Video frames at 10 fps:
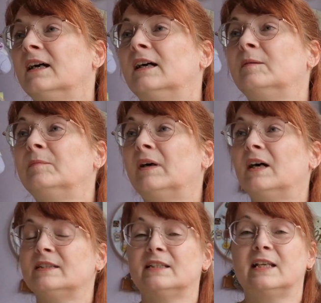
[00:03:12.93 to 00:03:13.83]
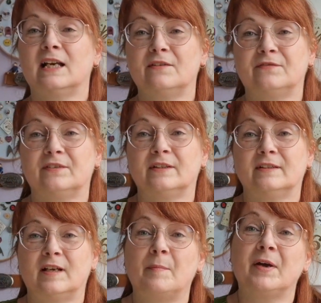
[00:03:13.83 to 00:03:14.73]
I did have
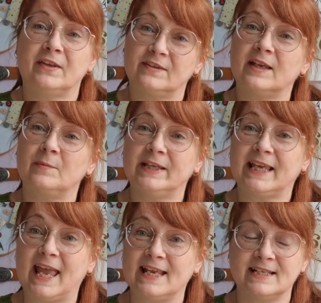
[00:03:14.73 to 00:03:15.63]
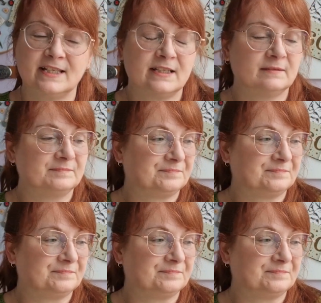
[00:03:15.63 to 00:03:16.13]
a birthday weekend.